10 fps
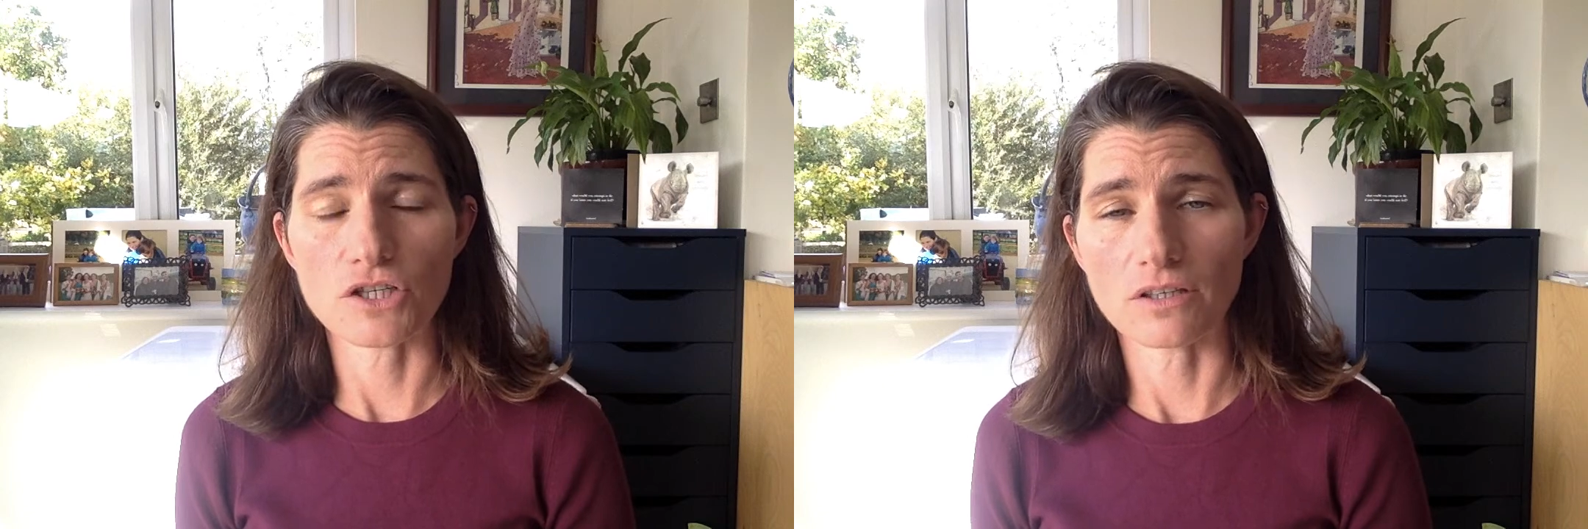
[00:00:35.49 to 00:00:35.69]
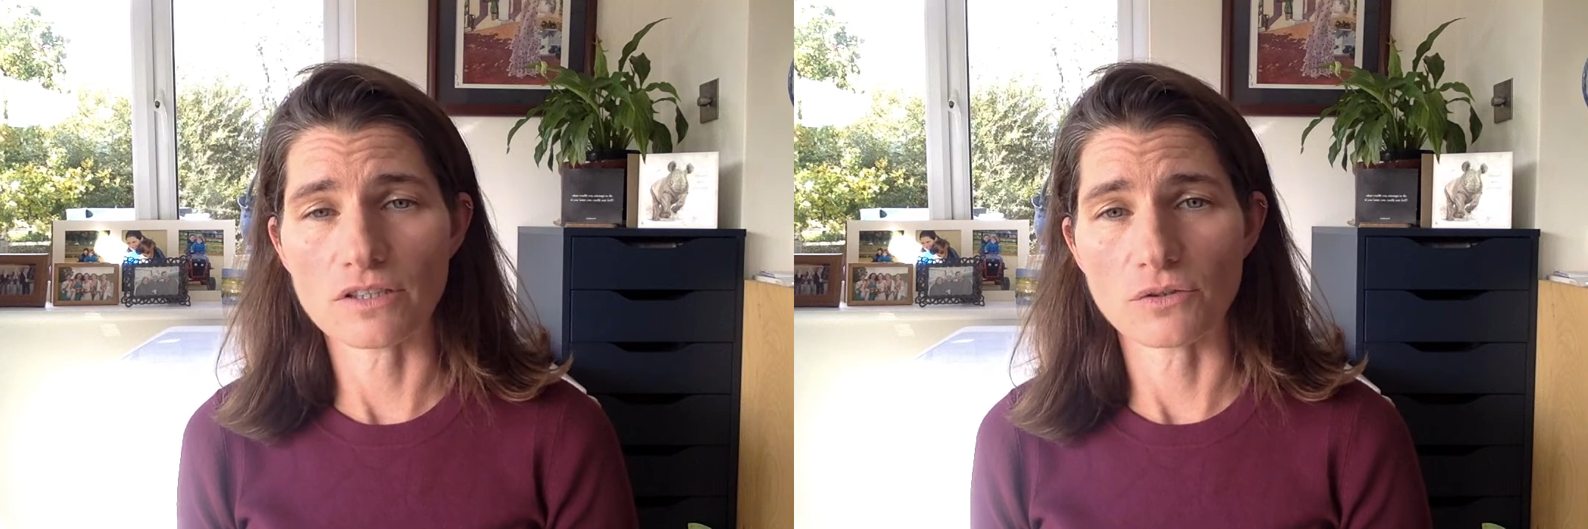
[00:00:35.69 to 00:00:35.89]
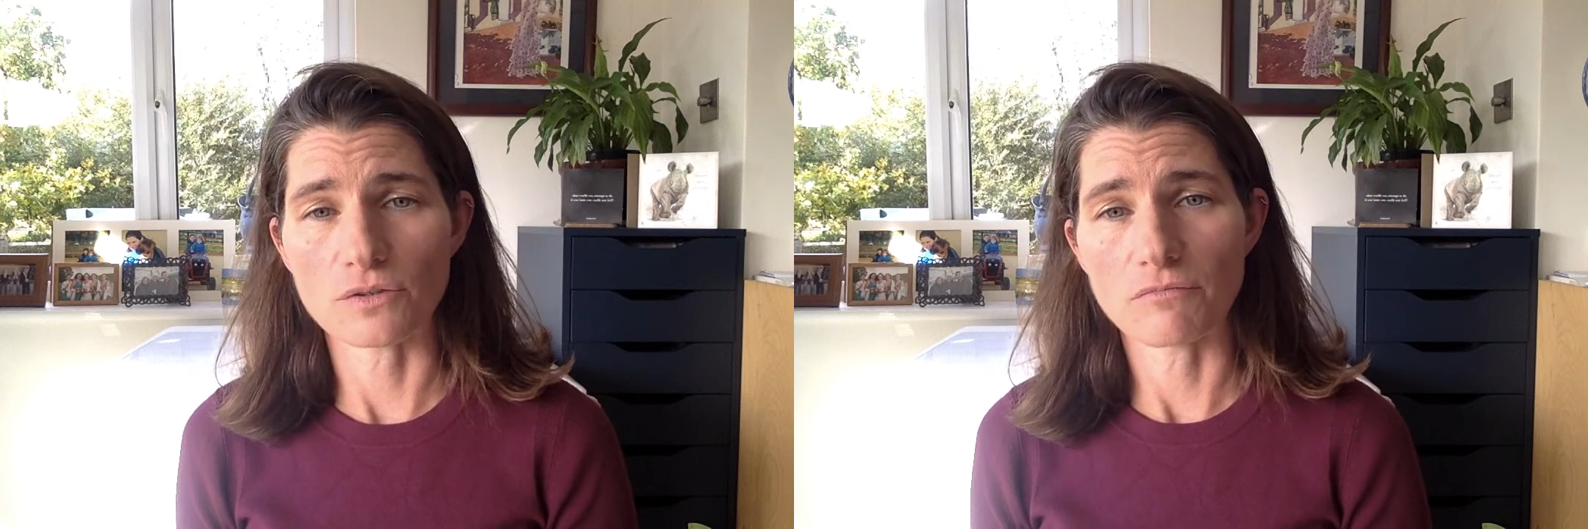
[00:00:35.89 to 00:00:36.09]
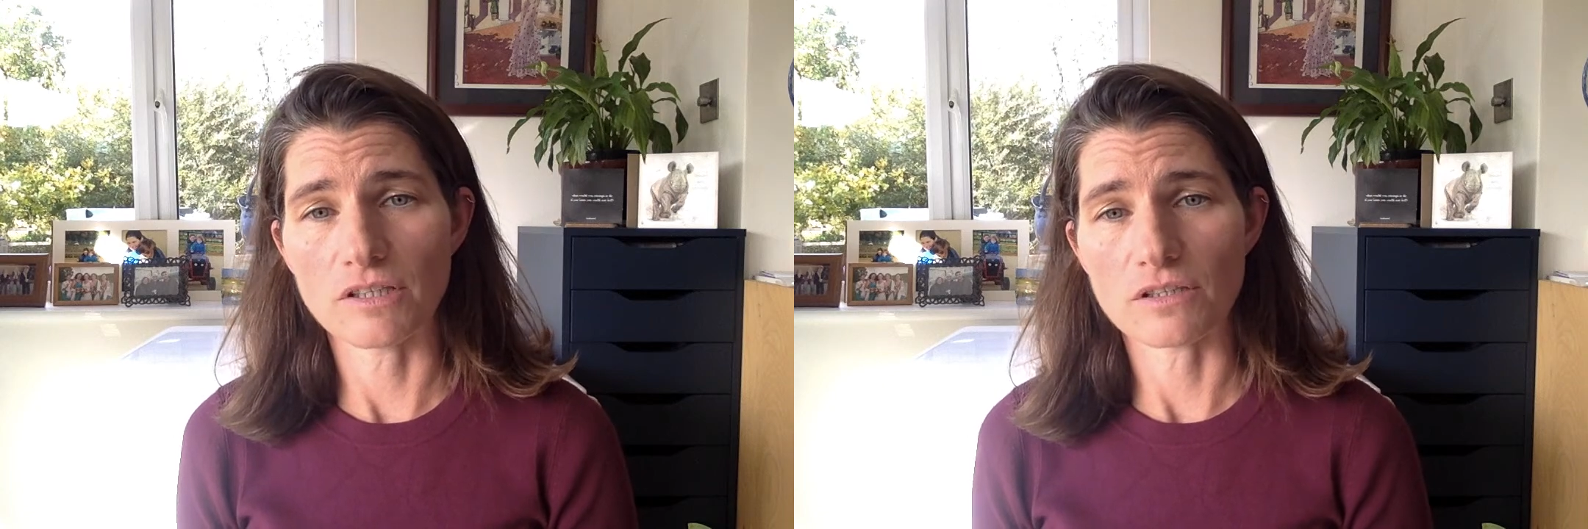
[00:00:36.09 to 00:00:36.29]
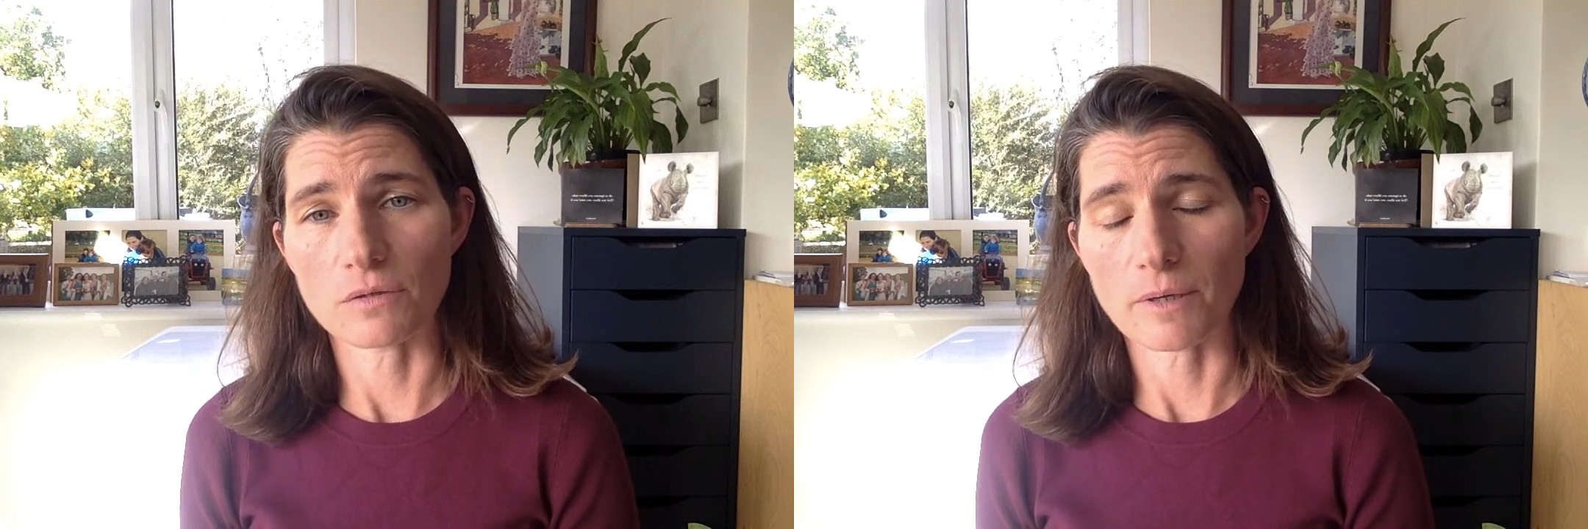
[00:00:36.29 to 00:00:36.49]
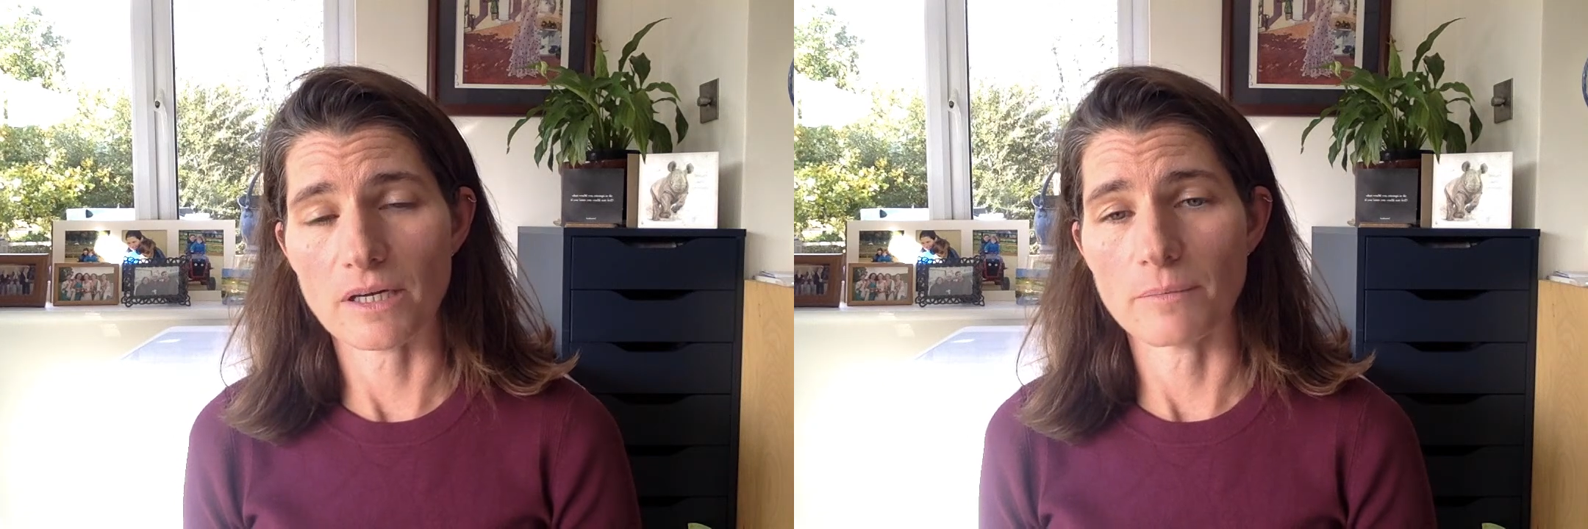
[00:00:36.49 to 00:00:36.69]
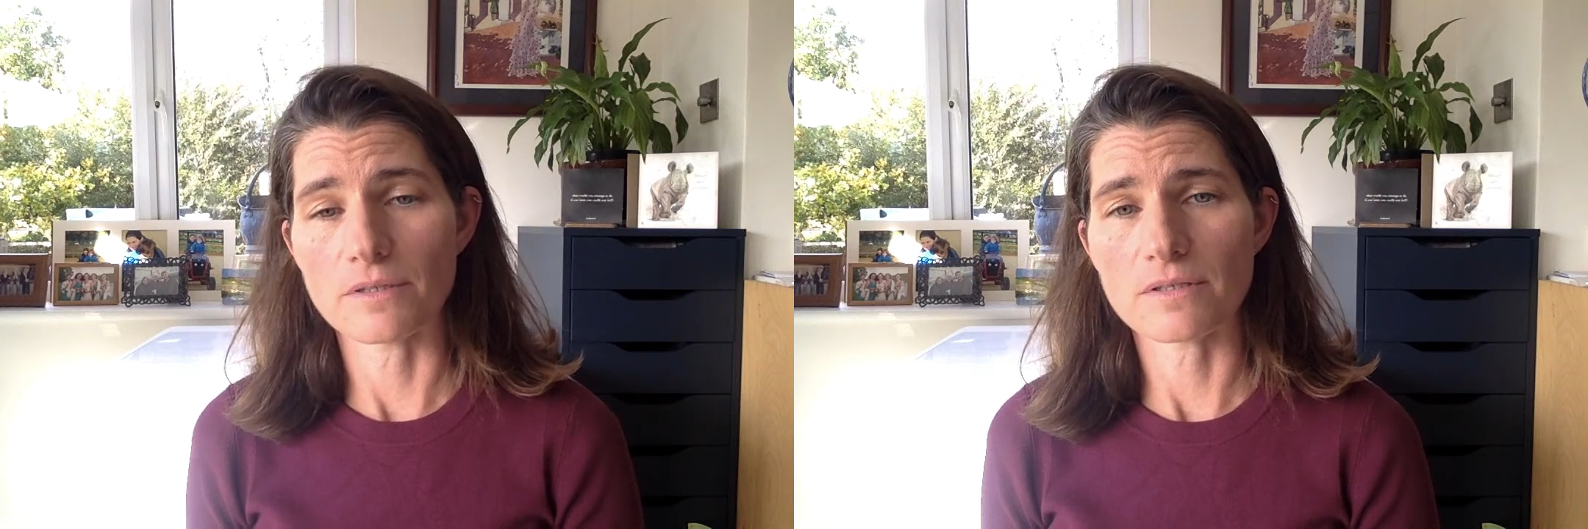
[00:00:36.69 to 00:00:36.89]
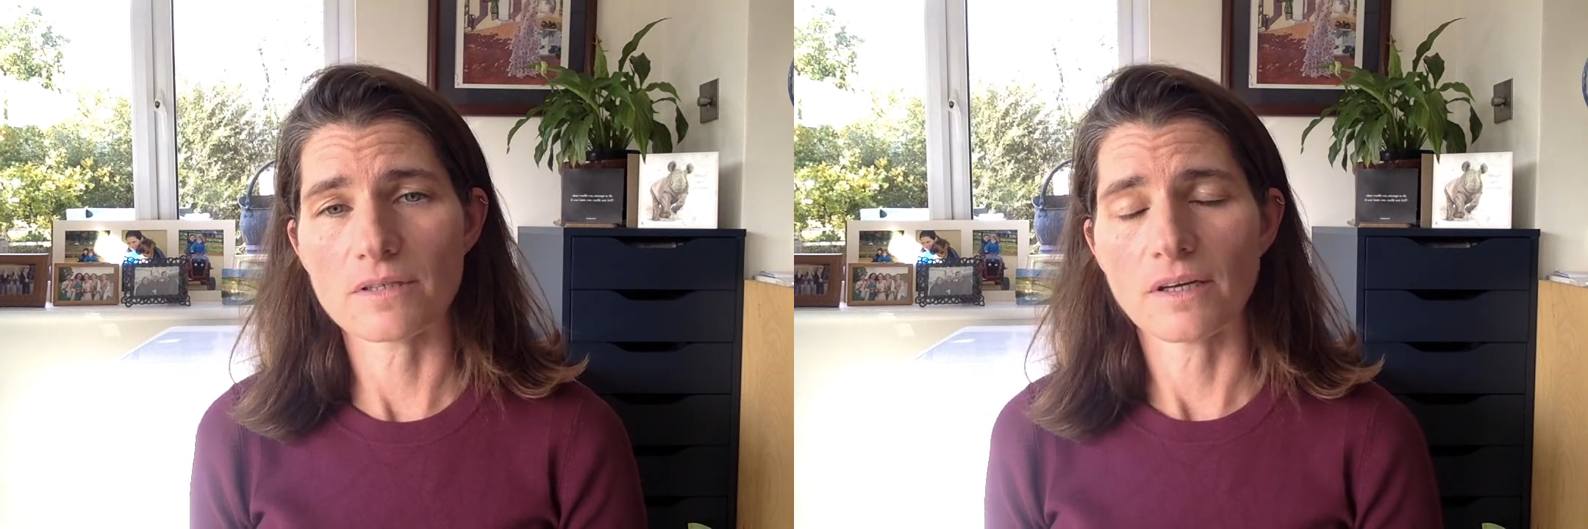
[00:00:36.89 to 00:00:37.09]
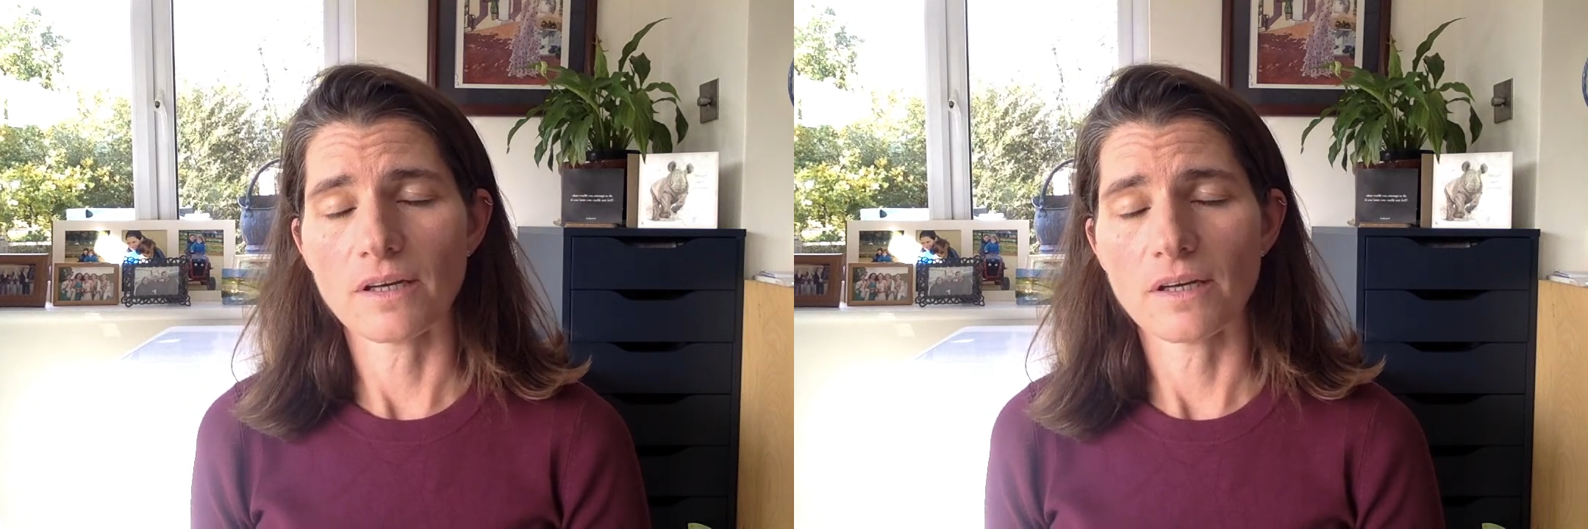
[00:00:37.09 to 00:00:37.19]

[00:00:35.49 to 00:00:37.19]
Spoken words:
articles and research papers,